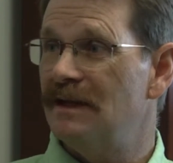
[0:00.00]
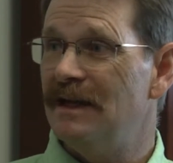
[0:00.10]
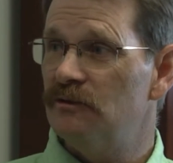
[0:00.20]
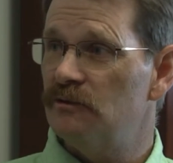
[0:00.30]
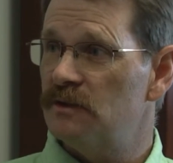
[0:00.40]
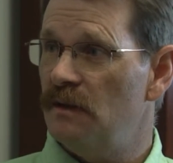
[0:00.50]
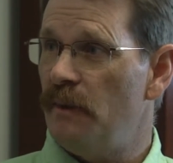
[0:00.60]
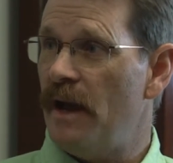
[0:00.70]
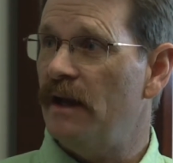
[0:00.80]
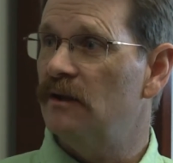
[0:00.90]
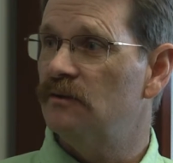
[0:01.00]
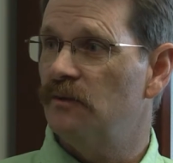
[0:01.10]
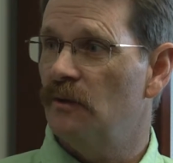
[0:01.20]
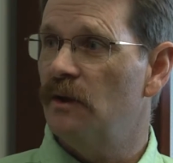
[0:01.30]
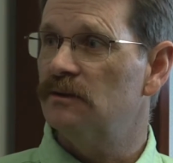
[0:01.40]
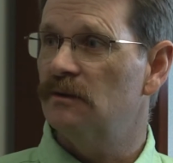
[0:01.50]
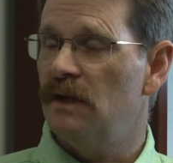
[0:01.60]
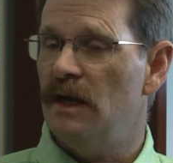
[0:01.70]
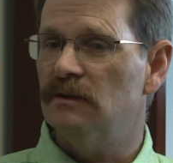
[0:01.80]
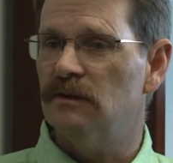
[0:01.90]
An interesting package for
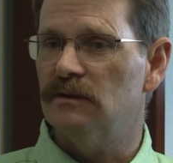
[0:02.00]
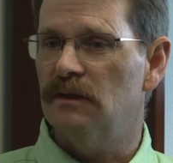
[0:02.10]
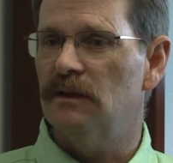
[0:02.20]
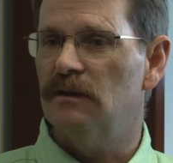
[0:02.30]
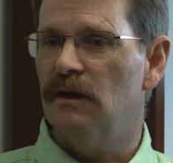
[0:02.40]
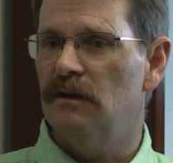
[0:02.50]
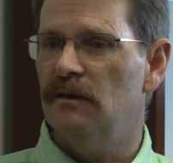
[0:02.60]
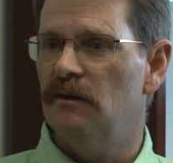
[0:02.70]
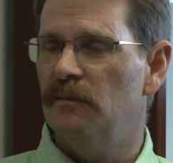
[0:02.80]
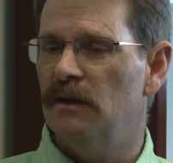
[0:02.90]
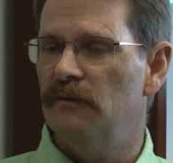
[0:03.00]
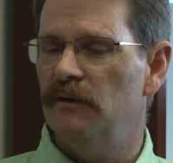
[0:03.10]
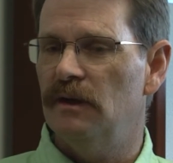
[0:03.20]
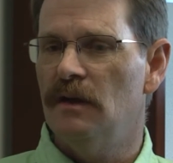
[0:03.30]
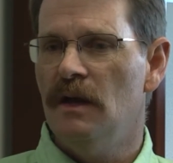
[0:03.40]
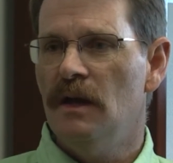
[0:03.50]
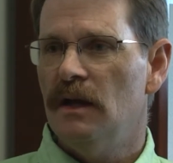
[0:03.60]
western Kansas. I think they'll benefit.